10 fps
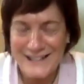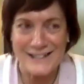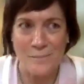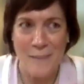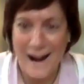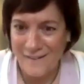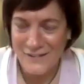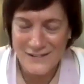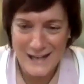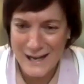Because back in
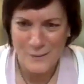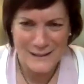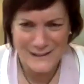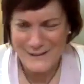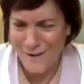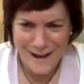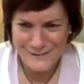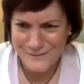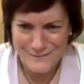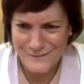the day, we did not
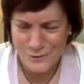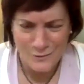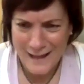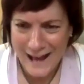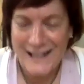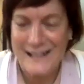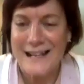do that.